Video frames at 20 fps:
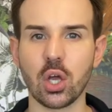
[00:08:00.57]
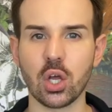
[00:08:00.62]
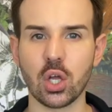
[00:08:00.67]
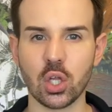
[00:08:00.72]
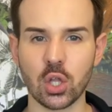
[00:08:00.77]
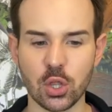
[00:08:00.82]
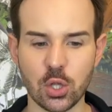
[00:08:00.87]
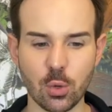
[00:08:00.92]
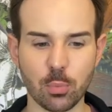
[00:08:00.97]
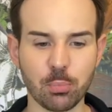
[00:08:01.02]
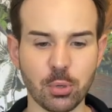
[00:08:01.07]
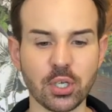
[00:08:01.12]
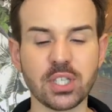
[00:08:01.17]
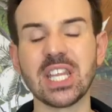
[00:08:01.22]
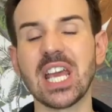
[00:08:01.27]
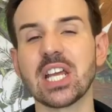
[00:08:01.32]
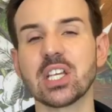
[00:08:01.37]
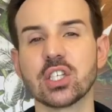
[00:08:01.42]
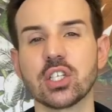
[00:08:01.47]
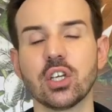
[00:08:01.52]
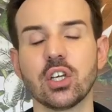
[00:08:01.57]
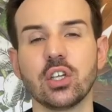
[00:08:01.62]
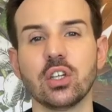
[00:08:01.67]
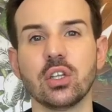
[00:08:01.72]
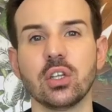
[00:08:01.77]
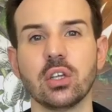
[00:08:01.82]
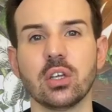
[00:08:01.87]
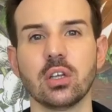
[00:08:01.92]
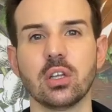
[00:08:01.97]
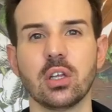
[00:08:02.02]
the
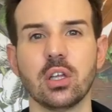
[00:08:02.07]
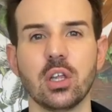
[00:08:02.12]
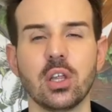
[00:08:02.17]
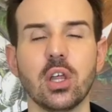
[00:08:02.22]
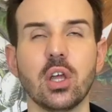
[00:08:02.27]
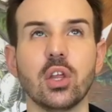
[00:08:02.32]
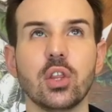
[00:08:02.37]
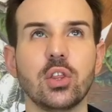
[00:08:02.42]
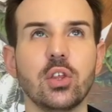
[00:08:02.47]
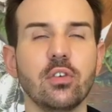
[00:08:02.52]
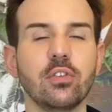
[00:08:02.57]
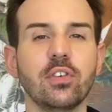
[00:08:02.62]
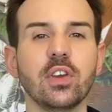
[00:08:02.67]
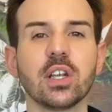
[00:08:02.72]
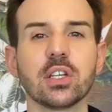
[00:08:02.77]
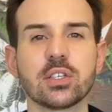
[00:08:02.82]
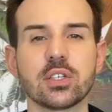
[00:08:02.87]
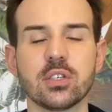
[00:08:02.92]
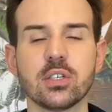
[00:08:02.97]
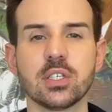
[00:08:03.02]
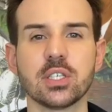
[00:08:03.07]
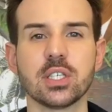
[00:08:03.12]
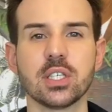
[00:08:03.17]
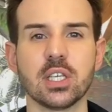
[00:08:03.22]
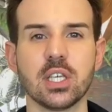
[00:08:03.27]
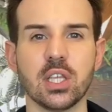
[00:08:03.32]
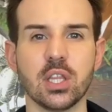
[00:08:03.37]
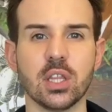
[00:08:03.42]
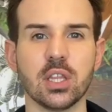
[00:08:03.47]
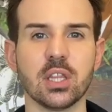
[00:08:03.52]
protection, the
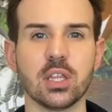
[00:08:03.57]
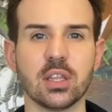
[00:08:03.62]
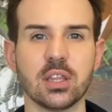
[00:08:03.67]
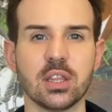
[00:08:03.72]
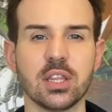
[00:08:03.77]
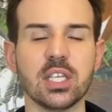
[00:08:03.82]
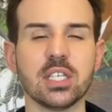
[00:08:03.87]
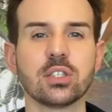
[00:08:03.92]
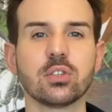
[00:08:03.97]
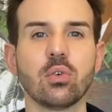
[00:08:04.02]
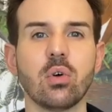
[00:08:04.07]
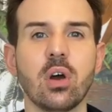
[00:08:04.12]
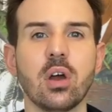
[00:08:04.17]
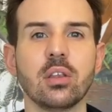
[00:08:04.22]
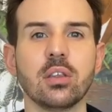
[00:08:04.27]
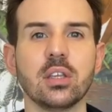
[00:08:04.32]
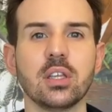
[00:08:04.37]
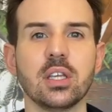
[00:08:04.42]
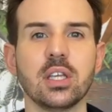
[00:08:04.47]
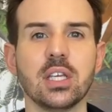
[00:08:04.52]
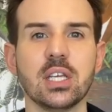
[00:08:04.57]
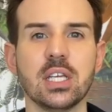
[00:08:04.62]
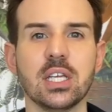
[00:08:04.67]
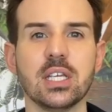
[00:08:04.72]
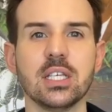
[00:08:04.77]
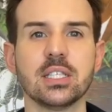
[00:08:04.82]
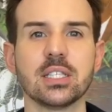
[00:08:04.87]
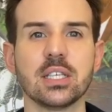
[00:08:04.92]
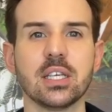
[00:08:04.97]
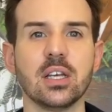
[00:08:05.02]
filters in this one
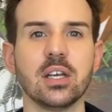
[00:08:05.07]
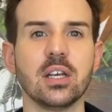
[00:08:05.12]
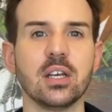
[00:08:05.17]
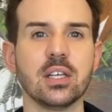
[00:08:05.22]
is